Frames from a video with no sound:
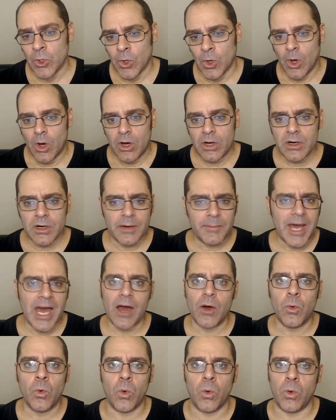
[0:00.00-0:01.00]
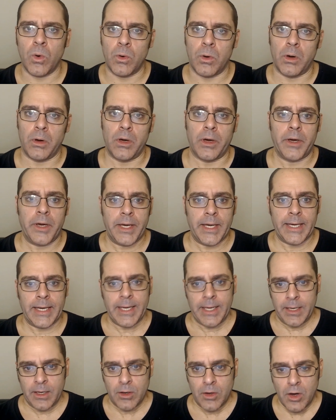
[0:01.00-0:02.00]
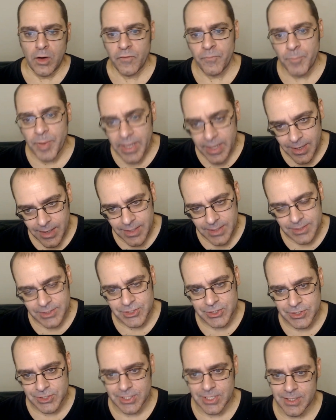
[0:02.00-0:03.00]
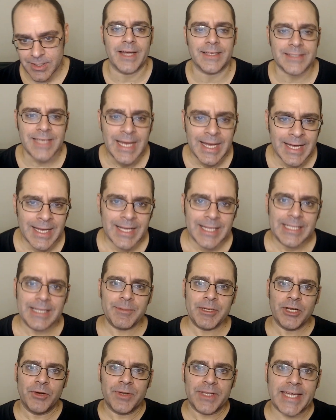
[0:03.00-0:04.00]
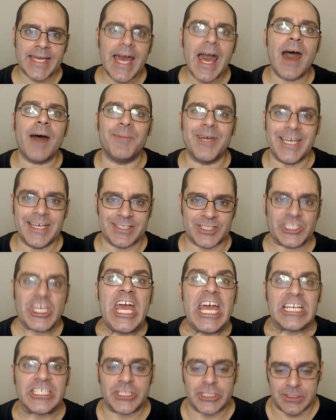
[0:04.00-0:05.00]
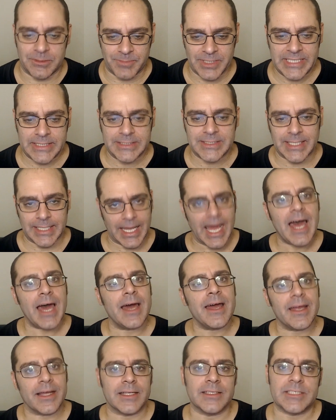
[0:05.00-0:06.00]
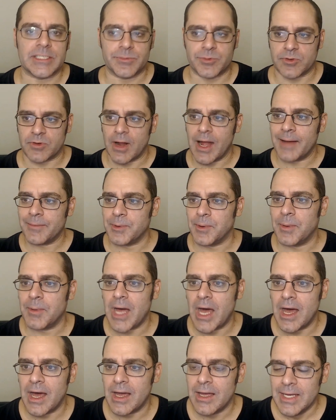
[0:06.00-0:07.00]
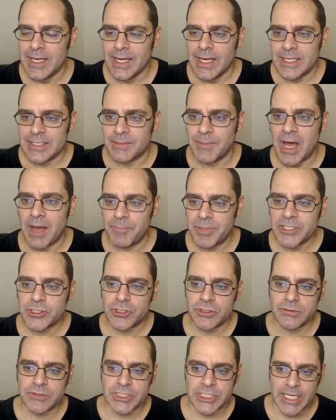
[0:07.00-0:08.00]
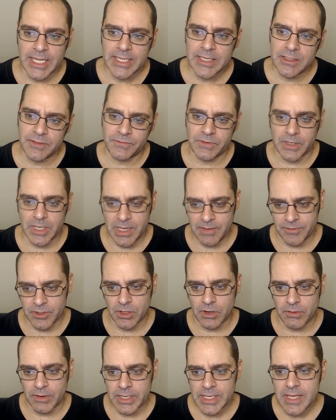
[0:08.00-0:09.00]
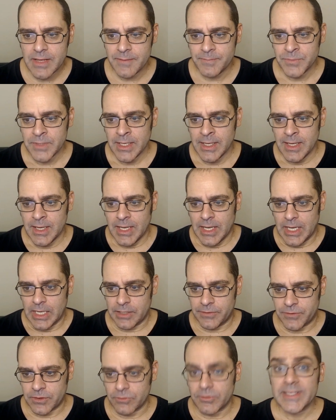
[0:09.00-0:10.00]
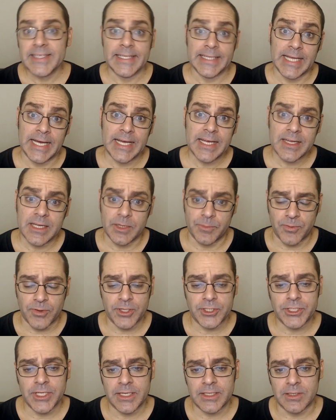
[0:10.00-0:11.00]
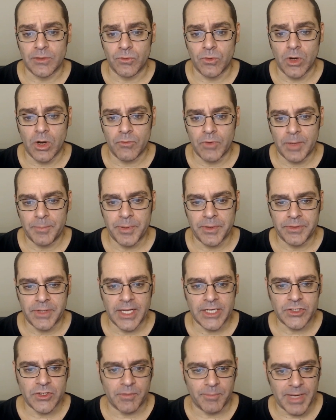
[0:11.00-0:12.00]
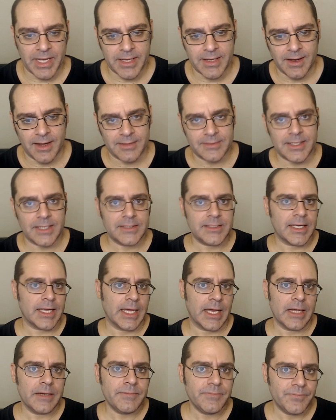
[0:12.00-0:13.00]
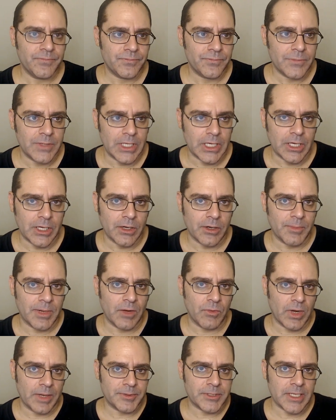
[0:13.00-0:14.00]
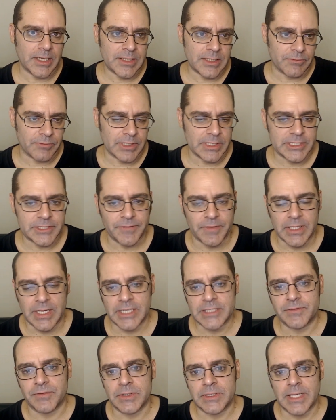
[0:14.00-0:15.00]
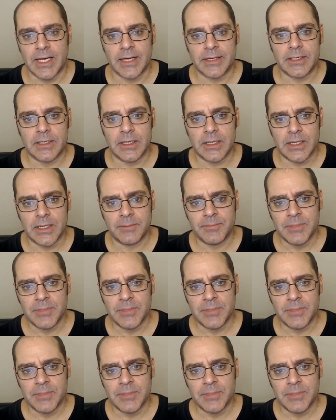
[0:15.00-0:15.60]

Or am I way off base? Let me know in the comment section, and please like and subscribe to my BitChute channel if you haven't already. And if you really like and appreciate the raw, red-pilled nature of my content, again, you can go to my website, therealistphilosopher.com,